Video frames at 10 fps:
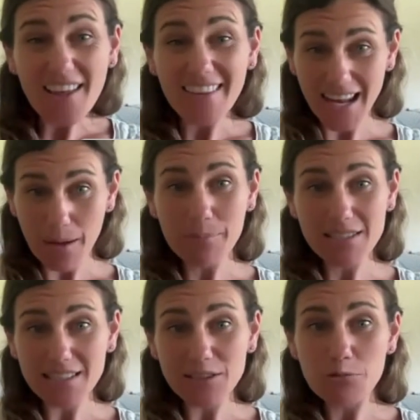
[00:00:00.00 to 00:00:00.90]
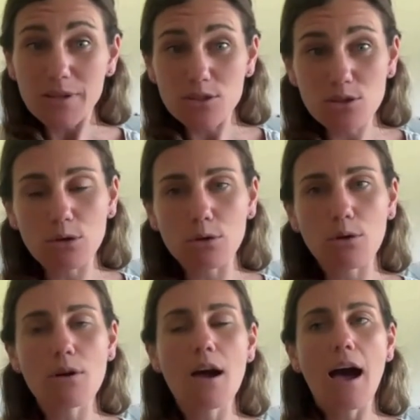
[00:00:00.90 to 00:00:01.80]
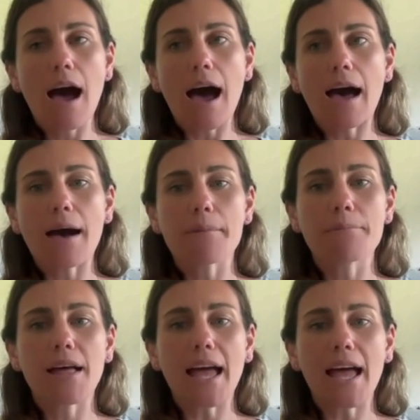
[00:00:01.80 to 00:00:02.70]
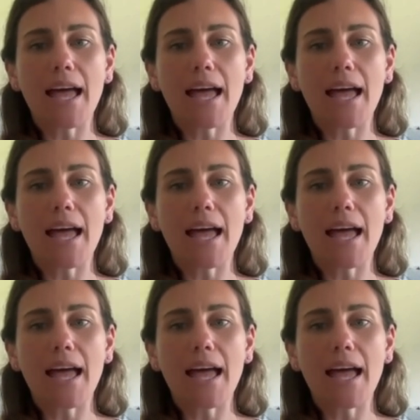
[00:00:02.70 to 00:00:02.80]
That happens a little bit too. And